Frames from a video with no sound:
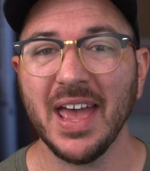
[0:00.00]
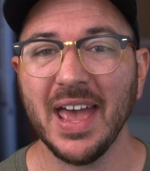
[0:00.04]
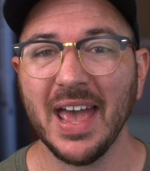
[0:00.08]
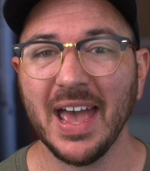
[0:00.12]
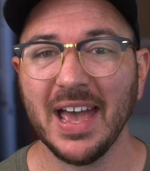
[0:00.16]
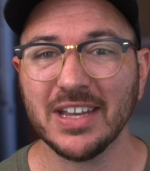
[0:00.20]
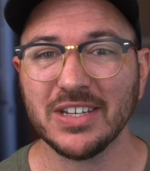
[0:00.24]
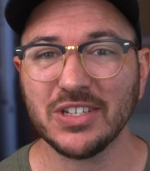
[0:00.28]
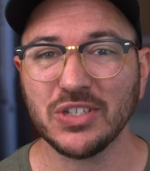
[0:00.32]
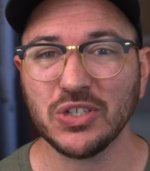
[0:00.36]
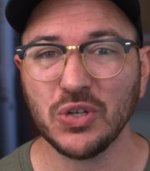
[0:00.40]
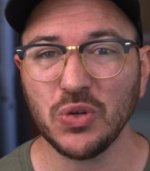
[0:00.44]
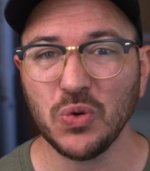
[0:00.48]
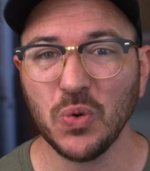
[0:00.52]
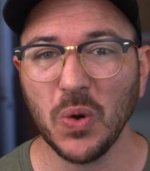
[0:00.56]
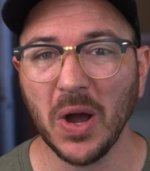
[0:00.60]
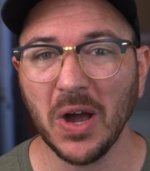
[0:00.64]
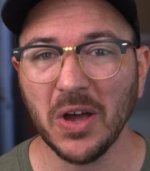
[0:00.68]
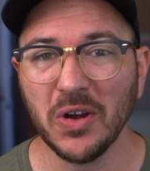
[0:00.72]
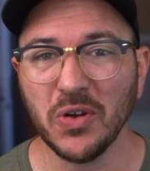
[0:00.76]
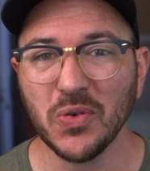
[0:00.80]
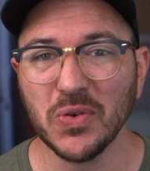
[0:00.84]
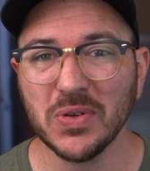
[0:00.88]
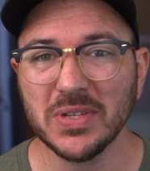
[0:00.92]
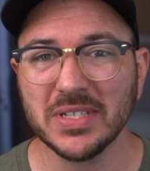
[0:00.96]
at
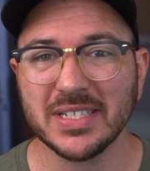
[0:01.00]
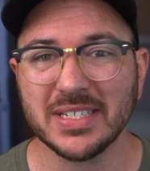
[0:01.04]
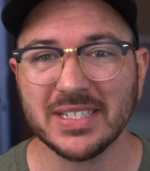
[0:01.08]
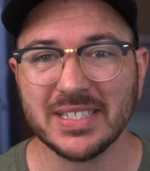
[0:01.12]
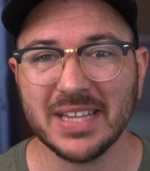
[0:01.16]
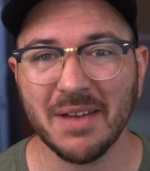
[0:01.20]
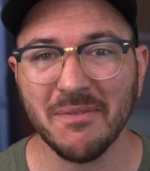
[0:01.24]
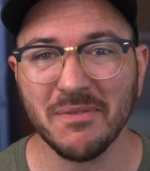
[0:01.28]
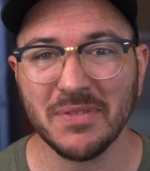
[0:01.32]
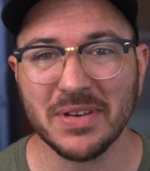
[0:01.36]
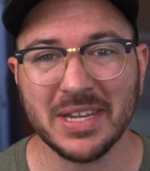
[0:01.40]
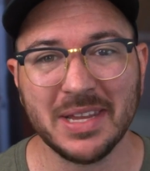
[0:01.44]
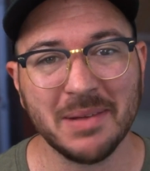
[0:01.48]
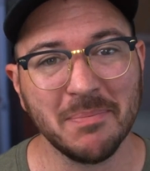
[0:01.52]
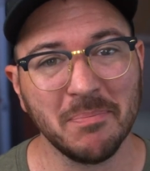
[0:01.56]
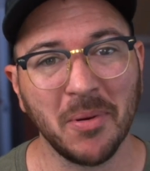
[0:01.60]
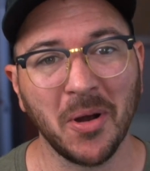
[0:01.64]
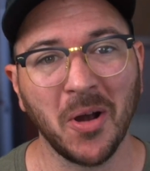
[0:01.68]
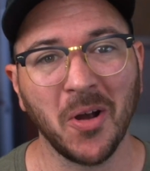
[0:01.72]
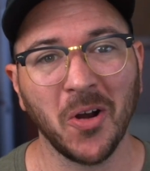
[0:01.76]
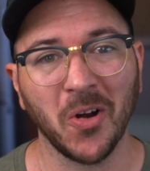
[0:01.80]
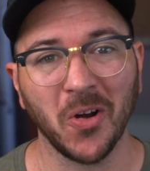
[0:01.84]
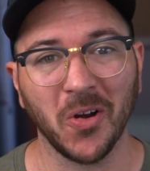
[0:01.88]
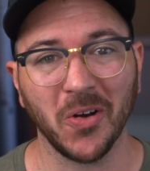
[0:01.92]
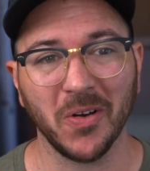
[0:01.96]
270
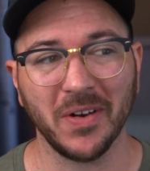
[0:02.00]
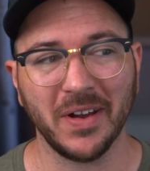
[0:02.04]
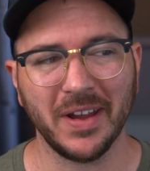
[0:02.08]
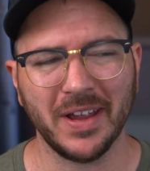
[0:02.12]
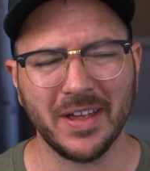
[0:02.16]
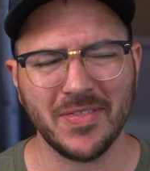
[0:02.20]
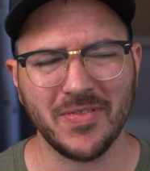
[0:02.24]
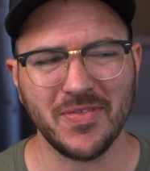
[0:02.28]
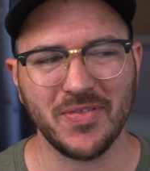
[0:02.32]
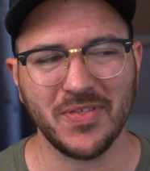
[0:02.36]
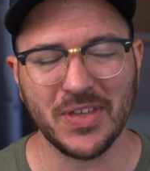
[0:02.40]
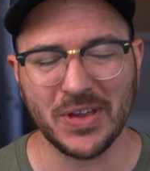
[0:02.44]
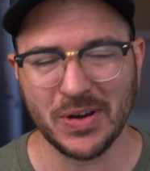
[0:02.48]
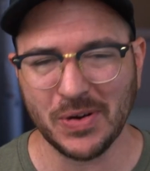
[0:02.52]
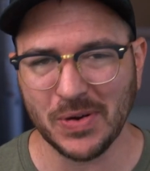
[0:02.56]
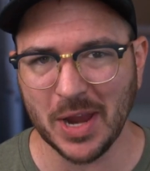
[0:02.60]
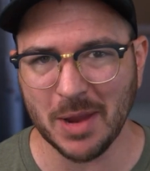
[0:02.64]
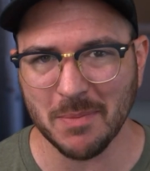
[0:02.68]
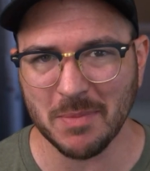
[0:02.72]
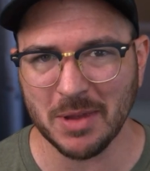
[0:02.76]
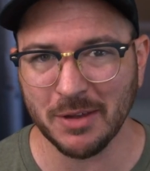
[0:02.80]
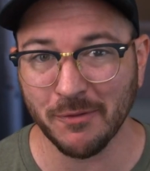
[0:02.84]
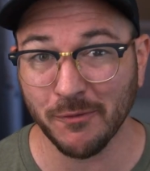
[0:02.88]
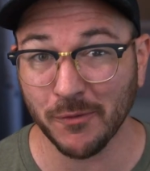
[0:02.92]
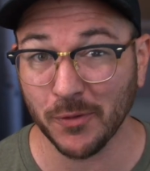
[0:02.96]
bar, and they're
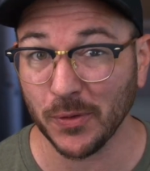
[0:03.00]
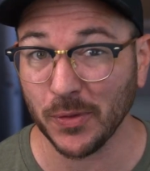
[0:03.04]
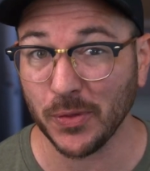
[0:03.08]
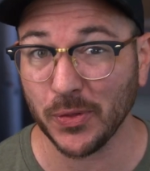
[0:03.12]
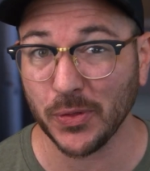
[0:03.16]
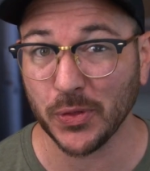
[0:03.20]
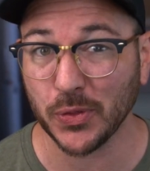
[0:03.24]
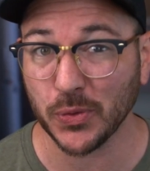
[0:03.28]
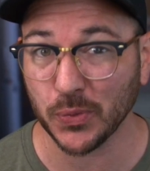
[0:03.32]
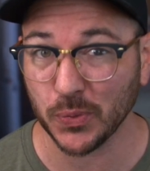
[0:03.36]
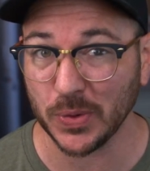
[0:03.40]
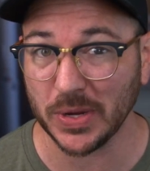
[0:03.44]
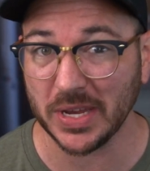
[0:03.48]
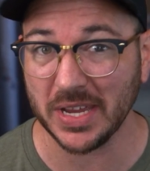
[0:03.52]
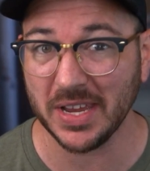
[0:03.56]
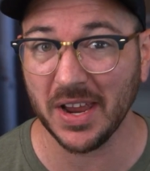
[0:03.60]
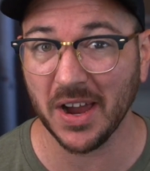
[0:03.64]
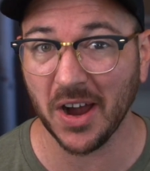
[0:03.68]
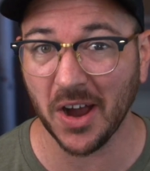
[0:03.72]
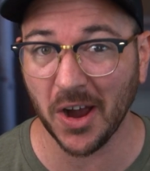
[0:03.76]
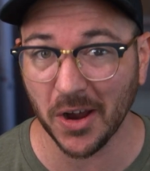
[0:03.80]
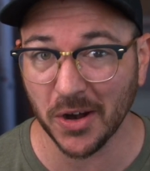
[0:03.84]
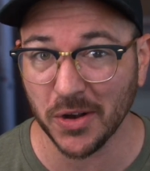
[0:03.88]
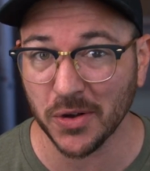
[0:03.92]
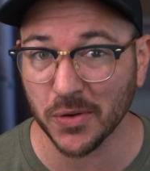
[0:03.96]
aiming for
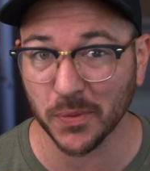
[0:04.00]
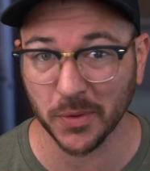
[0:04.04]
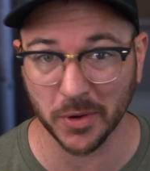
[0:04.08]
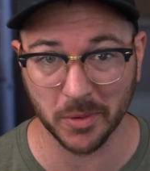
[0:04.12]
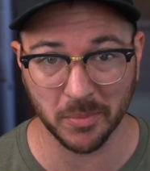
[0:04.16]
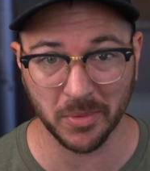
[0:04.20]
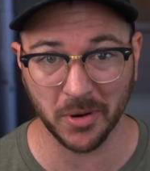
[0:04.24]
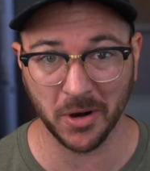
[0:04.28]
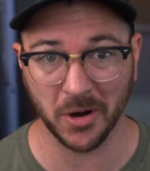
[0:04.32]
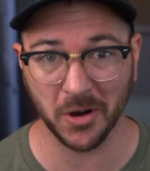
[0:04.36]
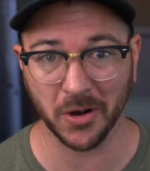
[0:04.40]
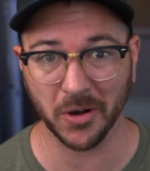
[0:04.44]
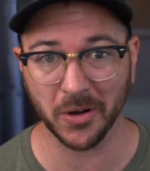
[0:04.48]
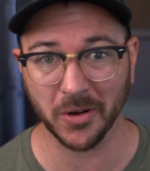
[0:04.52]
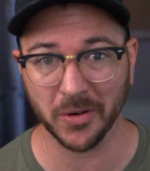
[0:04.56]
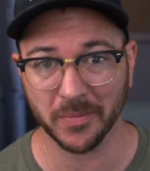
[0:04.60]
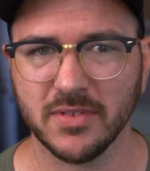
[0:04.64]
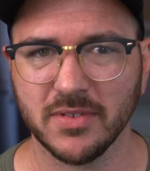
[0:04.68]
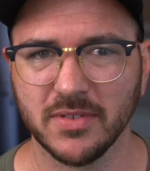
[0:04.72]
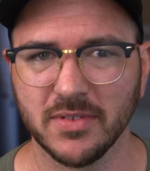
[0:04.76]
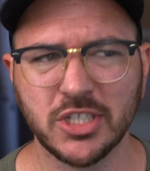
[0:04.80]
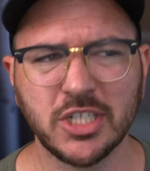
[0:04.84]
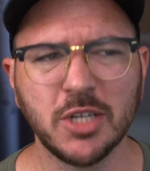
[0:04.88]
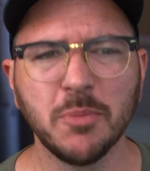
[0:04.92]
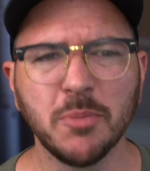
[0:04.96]
300 bar.
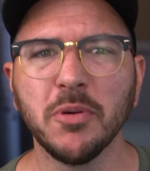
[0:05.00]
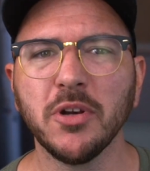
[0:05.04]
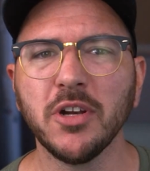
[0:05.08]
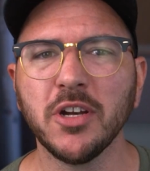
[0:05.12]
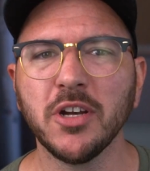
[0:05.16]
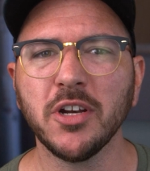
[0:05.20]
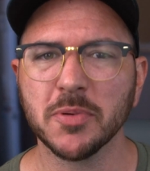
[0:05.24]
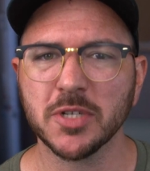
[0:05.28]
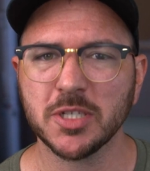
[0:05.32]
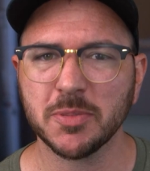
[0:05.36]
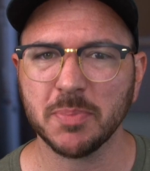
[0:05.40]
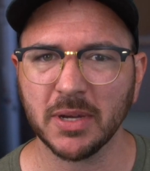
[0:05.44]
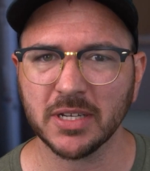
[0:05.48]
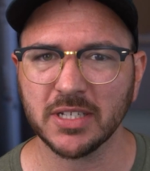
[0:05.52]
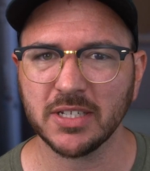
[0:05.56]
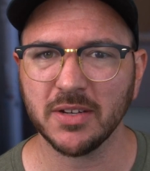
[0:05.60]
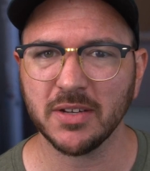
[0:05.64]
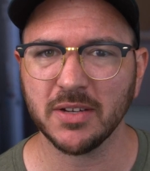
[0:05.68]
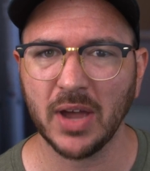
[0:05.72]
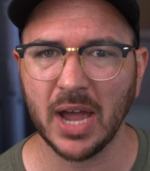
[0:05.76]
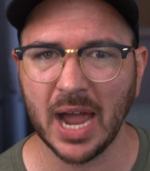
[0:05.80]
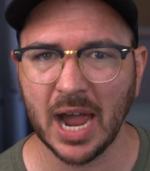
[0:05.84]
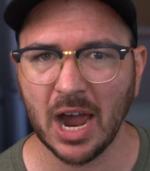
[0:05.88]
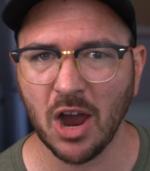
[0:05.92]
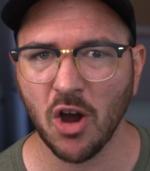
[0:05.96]
Just to put into perspective
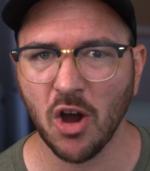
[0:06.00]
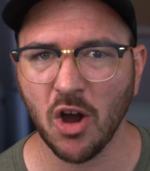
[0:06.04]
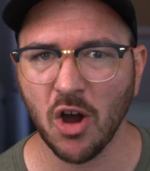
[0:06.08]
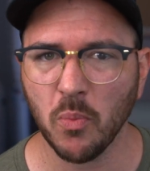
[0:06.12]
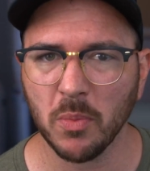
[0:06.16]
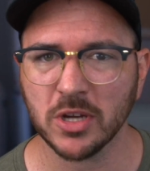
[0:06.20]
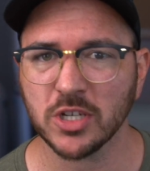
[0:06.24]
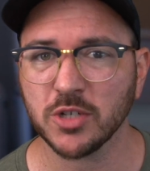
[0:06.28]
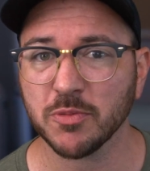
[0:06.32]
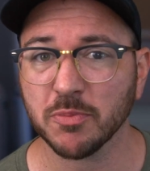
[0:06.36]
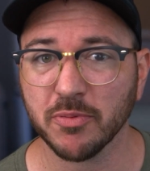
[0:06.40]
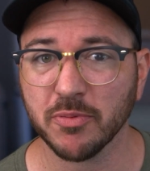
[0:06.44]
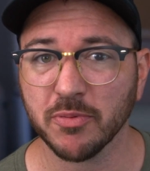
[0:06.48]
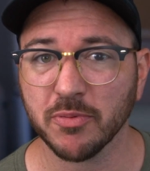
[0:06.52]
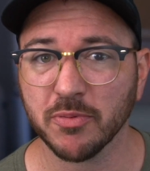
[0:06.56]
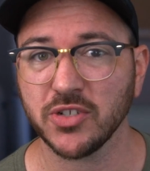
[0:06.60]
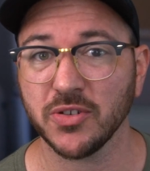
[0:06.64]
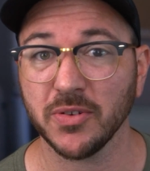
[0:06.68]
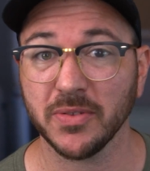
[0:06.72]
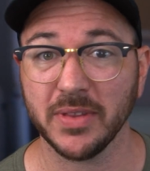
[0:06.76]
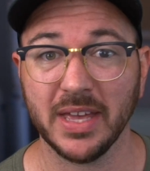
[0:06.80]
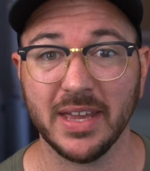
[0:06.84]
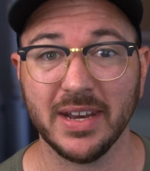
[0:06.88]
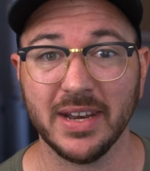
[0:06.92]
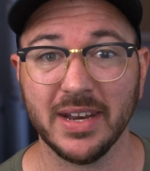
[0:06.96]
how much
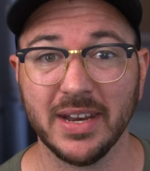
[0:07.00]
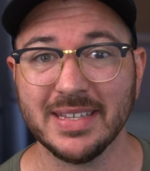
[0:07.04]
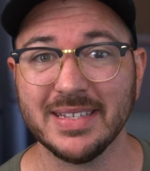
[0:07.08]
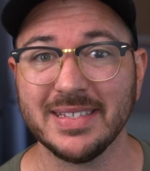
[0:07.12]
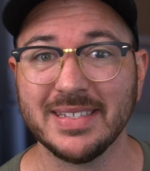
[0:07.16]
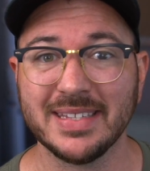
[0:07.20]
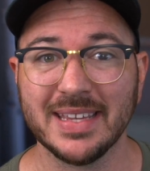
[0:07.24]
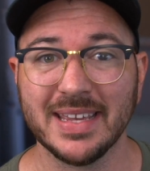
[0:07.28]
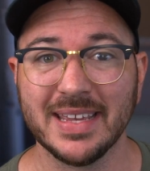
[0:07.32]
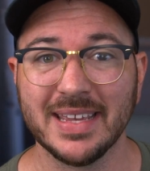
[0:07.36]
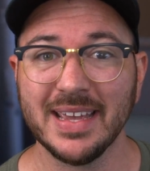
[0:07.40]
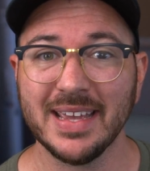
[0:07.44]
pressure that is,